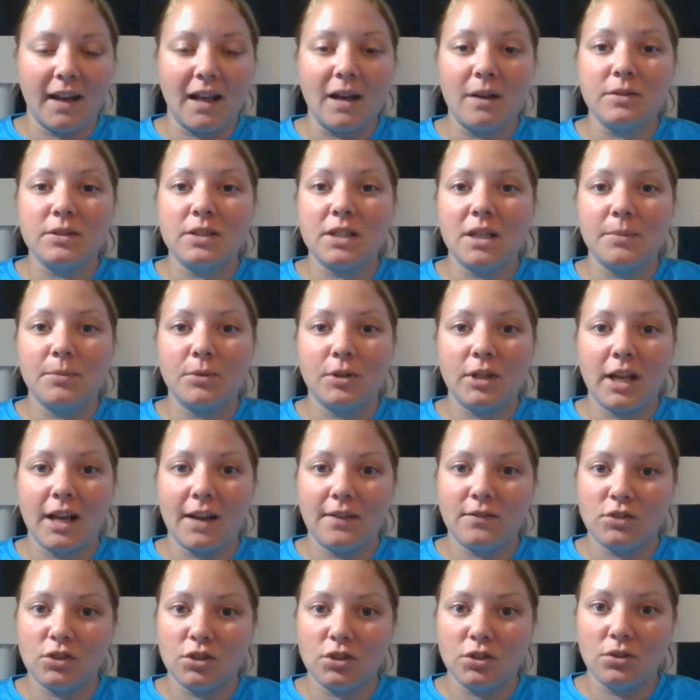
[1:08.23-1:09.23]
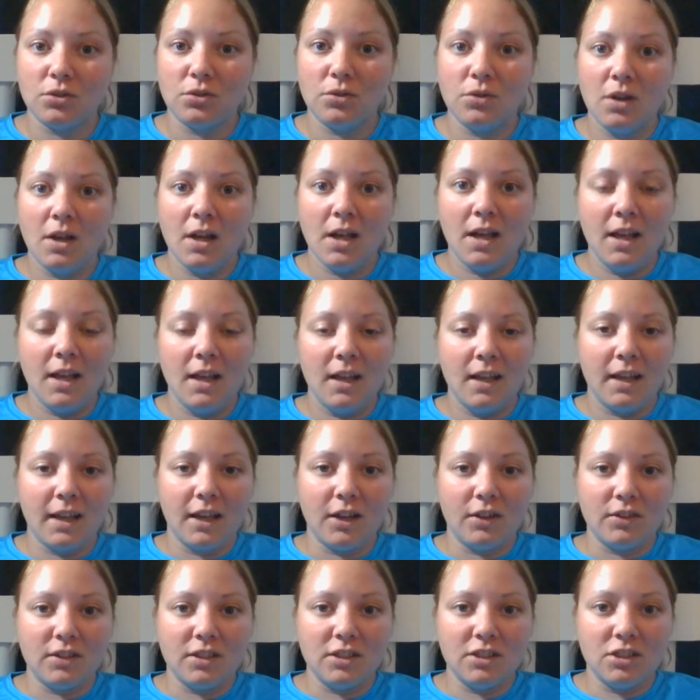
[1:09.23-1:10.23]
And I was able to have two
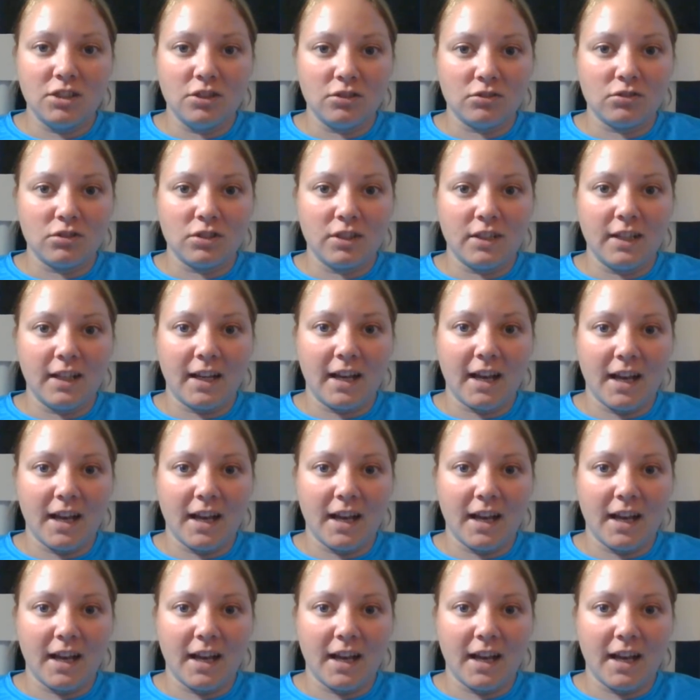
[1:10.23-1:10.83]
healthy children.